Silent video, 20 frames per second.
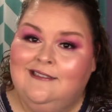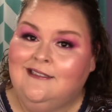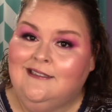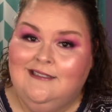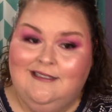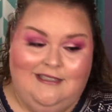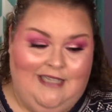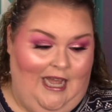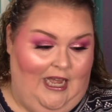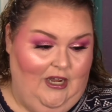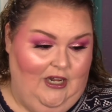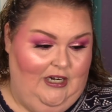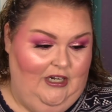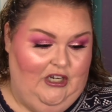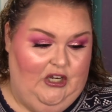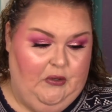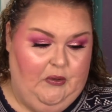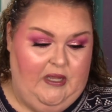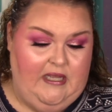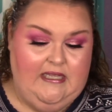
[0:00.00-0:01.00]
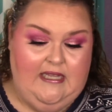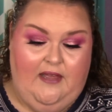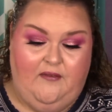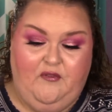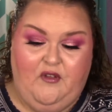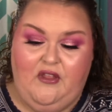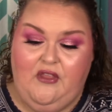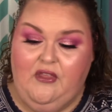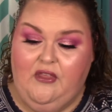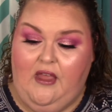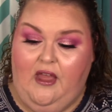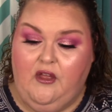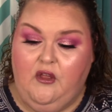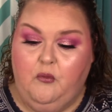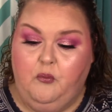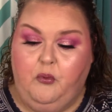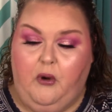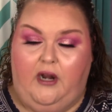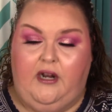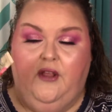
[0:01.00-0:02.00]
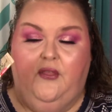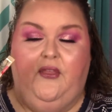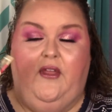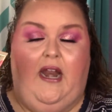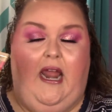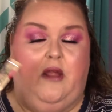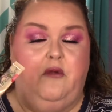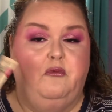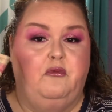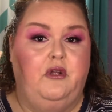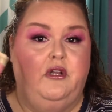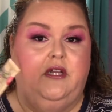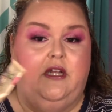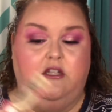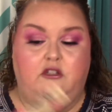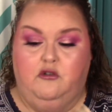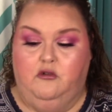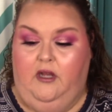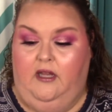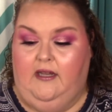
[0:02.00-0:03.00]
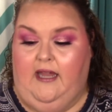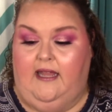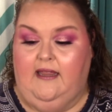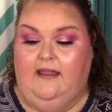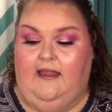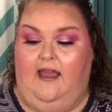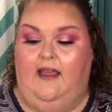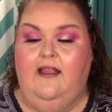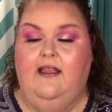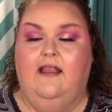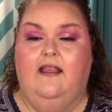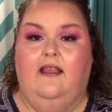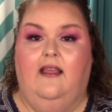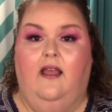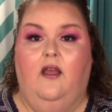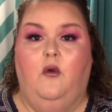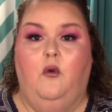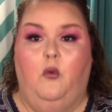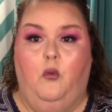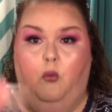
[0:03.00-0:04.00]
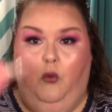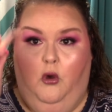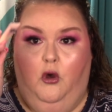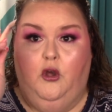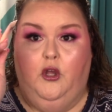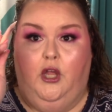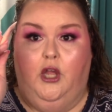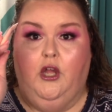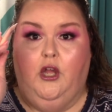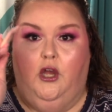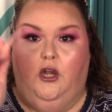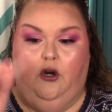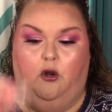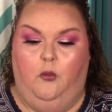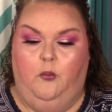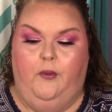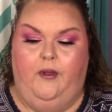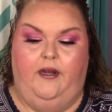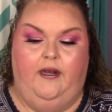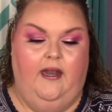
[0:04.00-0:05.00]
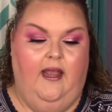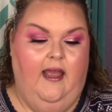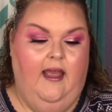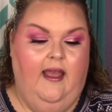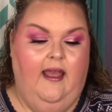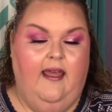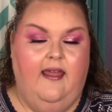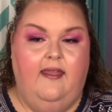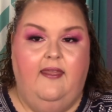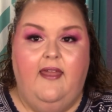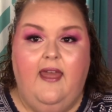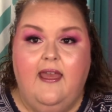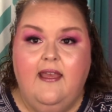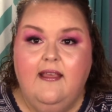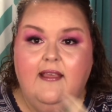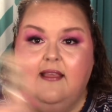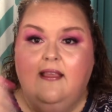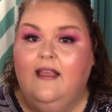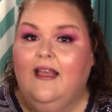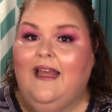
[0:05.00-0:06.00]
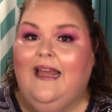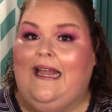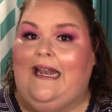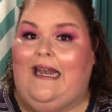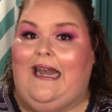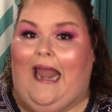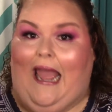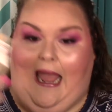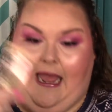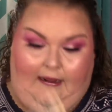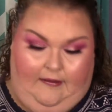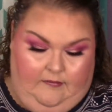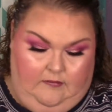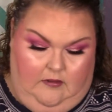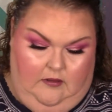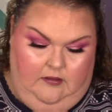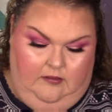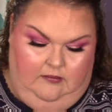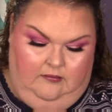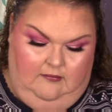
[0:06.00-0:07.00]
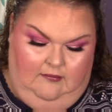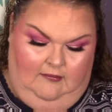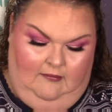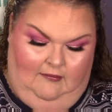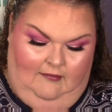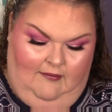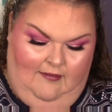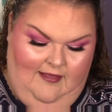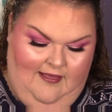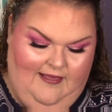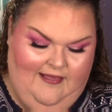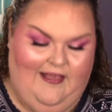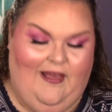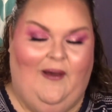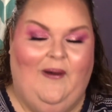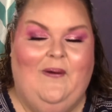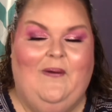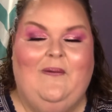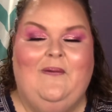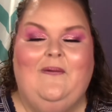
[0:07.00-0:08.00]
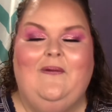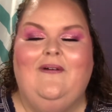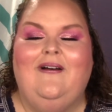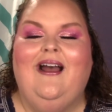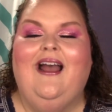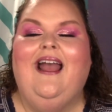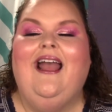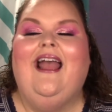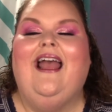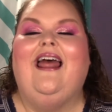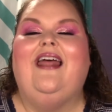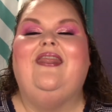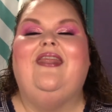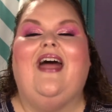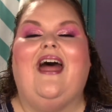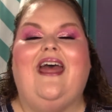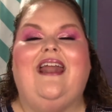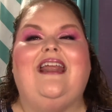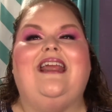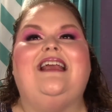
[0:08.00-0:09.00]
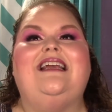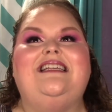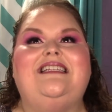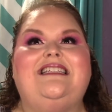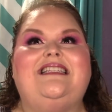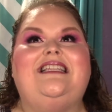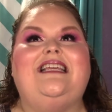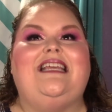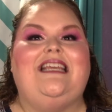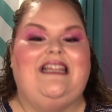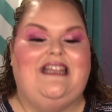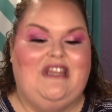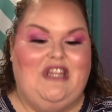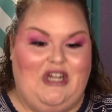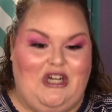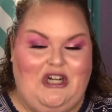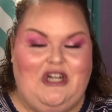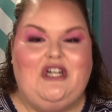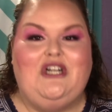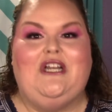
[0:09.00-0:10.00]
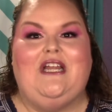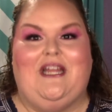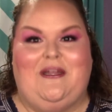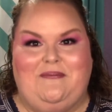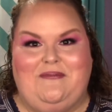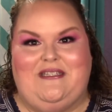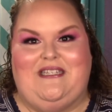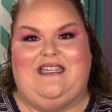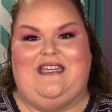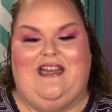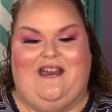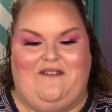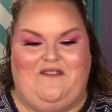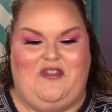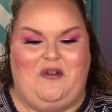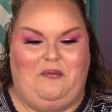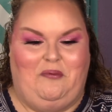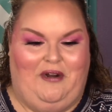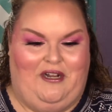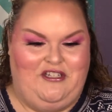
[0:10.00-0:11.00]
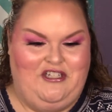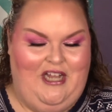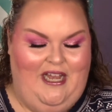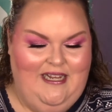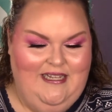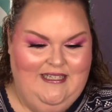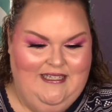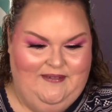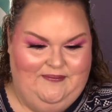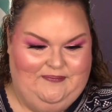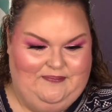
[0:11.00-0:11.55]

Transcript: Not going to do it. If it's a product that I really enjoy like this, we'll get cut open. This, nah. So that is the third empty of the project.